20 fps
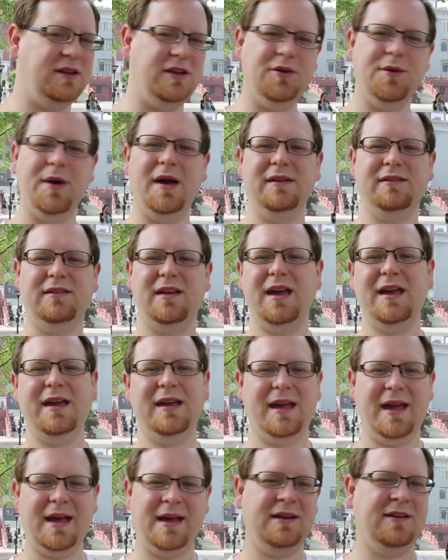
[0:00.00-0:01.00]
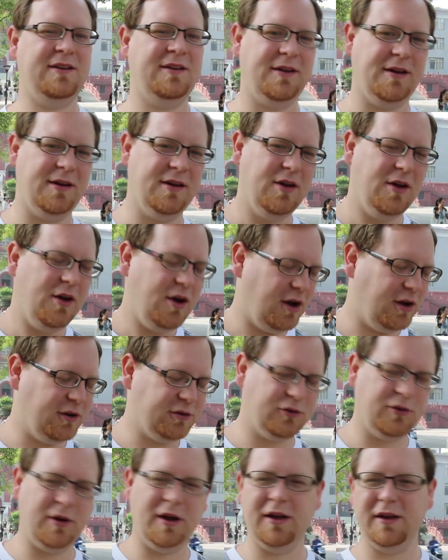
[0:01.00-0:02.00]
USA, Canada,
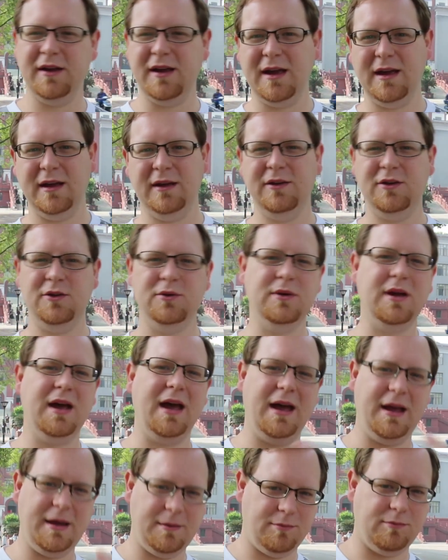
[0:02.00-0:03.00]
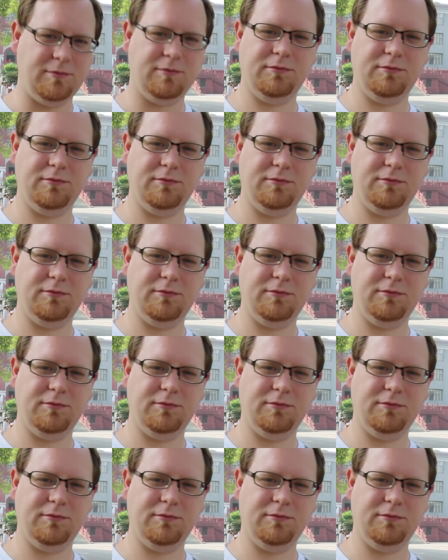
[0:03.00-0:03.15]
Australia, UK,